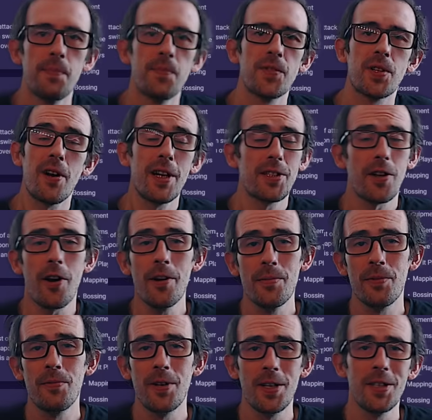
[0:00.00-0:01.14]
So guys, I hope
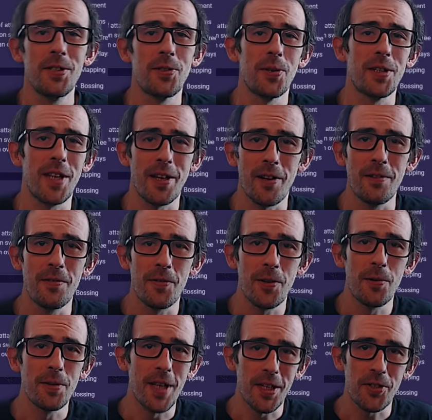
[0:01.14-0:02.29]
you really enjoyed that
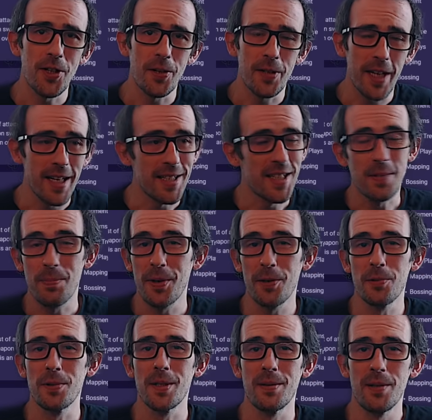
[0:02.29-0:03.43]
overview and that showcase. This
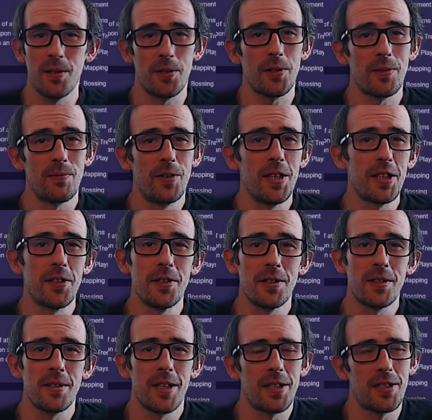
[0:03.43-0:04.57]
build looks really good.
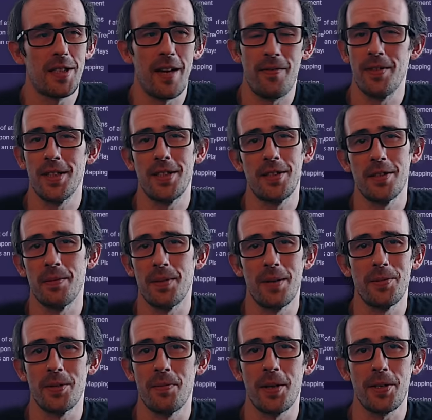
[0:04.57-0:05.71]
It's definitely going to be able
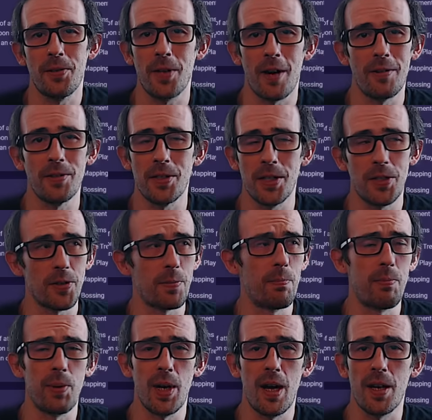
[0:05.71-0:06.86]
to make your currency just
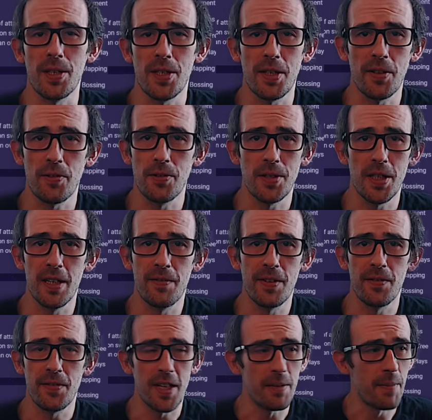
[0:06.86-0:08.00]
blasting through tier
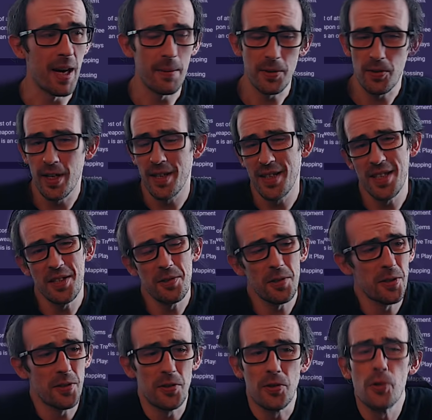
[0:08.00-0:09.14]
15 maps, right? And then you can
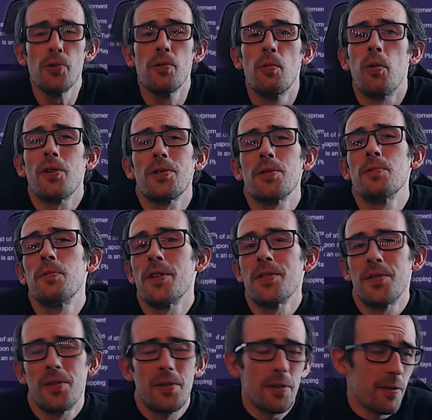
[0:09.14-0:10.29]
just do what you want.
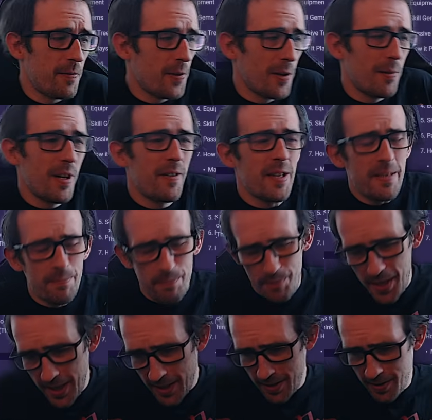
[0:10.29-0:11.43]
You can go and follow any
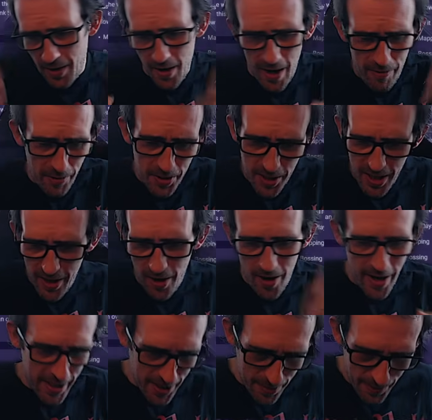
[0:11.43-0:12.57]
big currency,
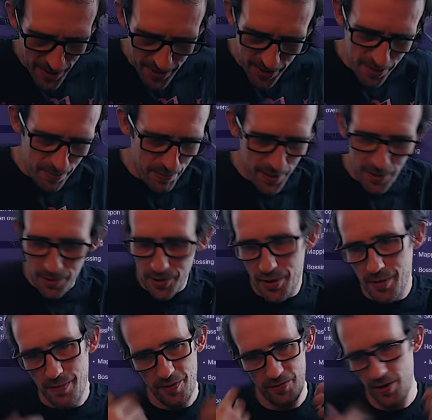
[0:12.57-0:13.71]
high expenditure build. You
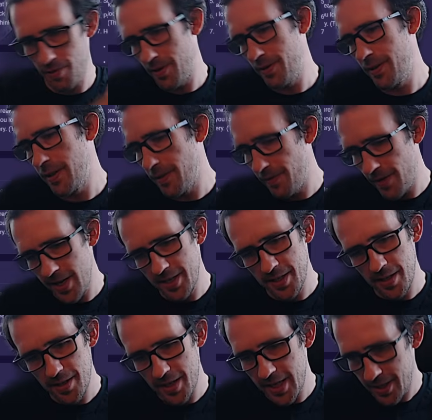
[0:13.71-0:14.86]
can throw a load of divines
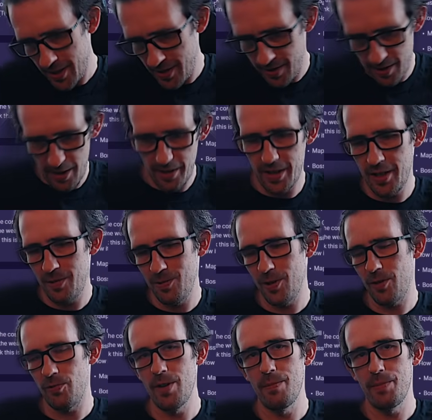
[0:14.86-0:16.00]
at this and turn it into a
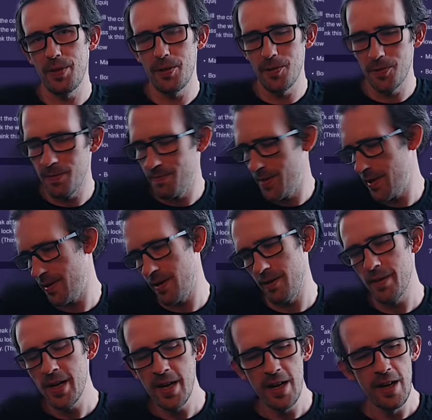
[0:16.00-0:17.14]
crypt build. You know,
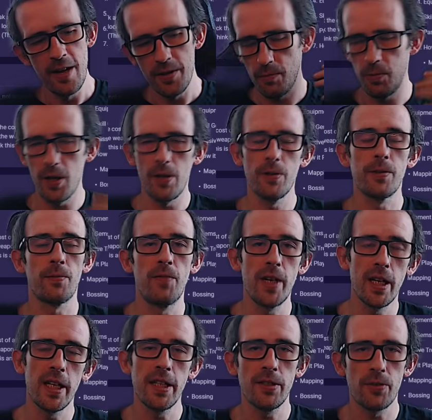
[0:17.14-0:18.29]
the world
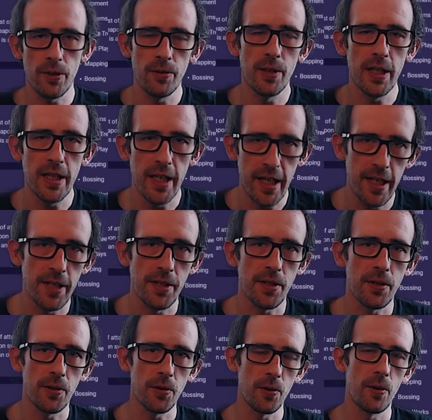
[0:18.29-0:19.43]
really, truly is
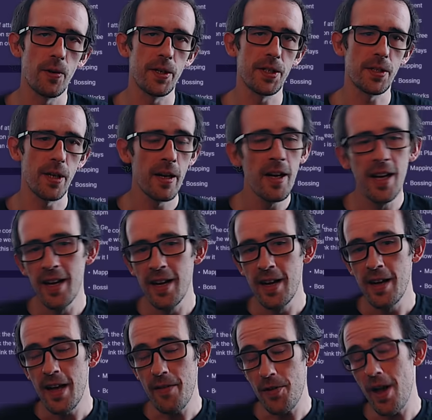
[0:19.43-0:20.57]
your oyster.
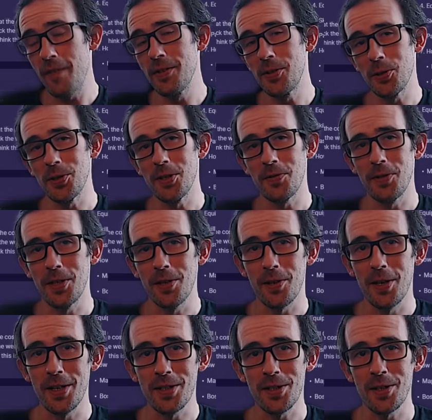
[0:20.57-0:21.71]
If you have enjoyed this video,
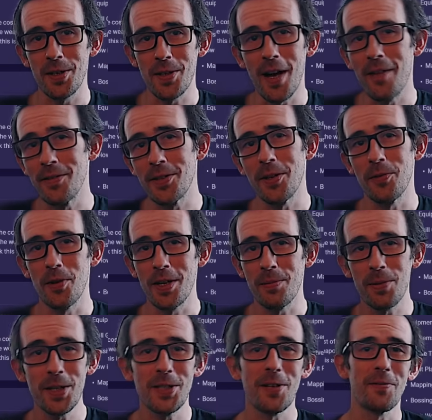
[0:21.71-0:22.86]
guys, and you haven't done already,
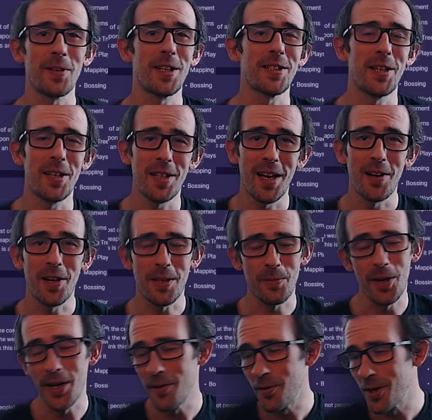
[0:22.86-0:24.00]
please don't forget to hit that like
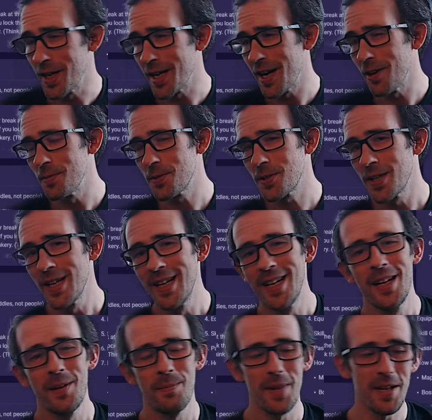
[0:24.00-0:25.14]
button. It really helps.
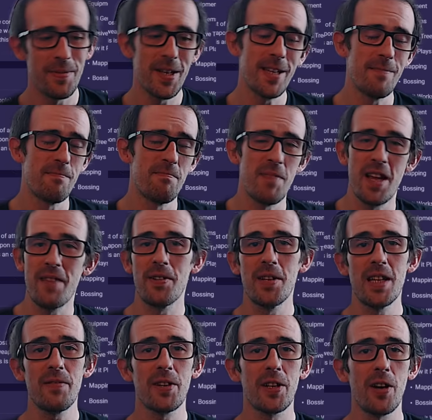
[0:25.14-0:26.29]
Maybe even
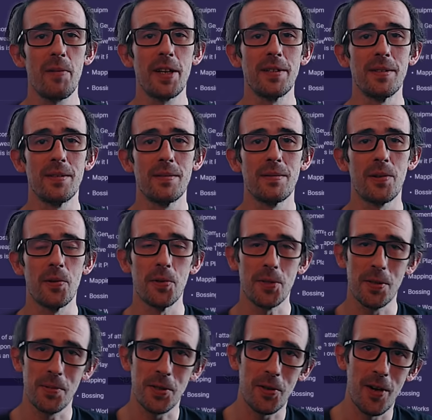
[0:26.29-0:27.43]
leave a comment or
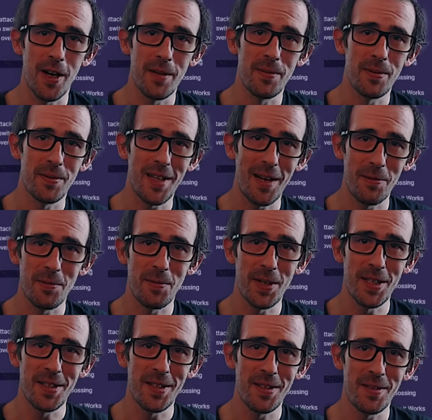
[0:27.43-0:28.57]
subscribe. That would
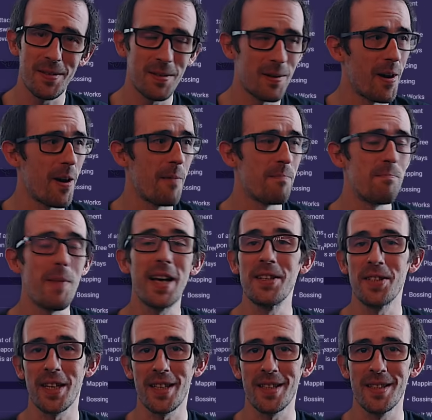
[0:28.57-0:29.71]
be
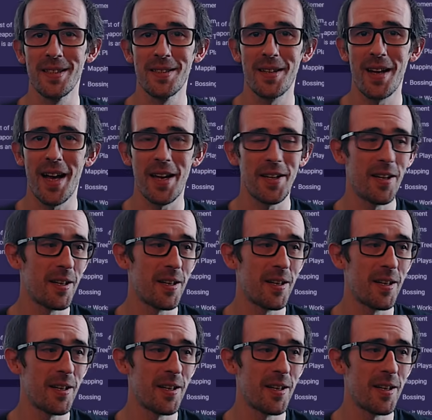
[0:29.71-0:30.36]
amazing. And